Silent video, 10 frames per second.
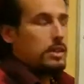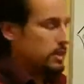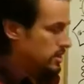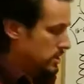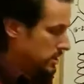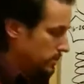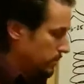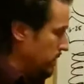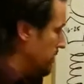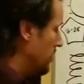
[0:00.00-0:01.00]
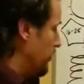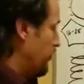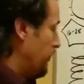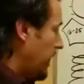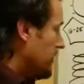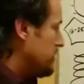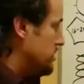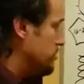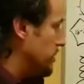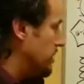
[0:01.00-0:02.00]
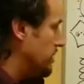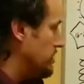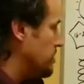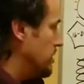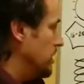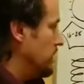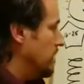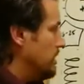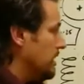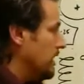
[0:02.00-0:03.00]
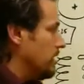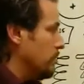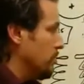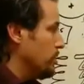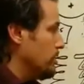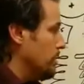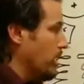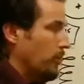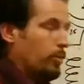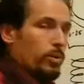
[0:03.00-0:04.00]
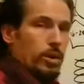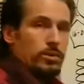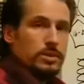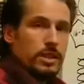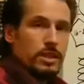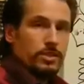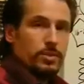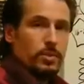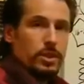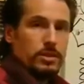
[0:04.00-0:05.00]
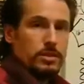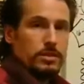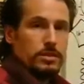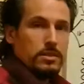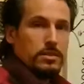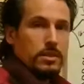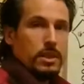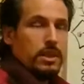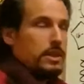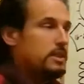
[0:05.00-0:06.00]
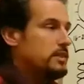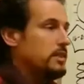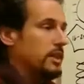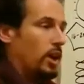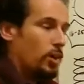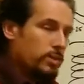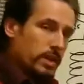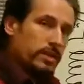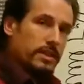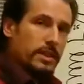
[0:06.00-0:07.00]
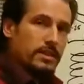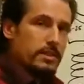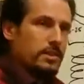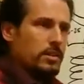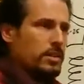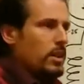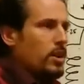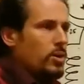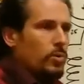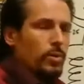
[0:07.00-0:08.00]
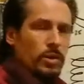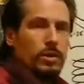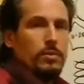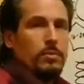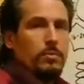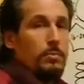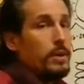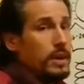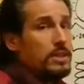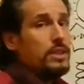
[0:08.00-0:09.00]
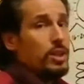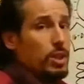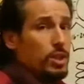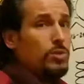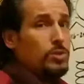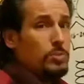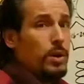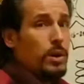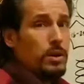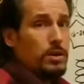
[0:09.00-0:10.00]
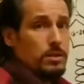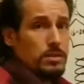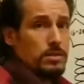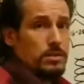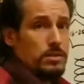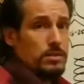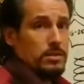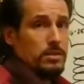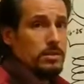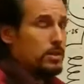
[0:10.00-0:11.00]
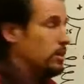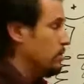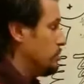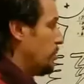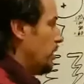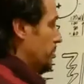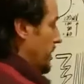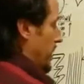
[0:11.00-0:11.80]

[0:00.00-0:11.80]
is simply the fastest means to get the person on the road to health and wellness. Is it the only thing necessary? No. But it's a huge part. Huge part